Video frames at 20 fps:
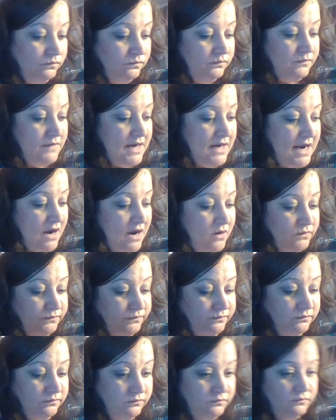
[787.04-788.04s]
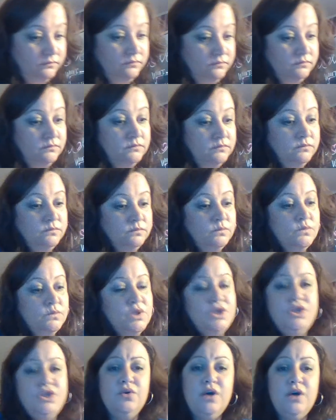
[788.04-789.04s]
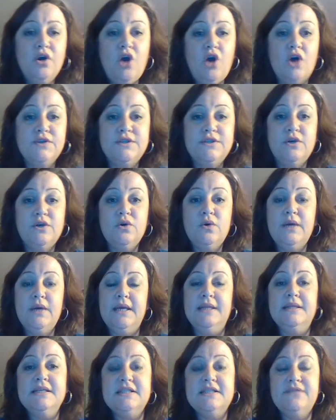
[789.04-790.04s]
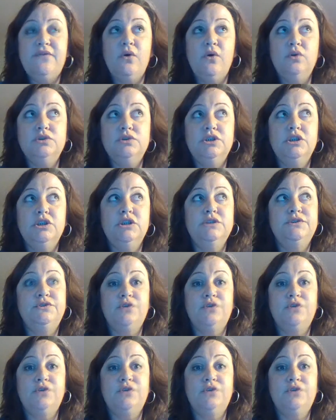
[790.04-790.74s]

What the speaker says: Now, you could also, in this folder,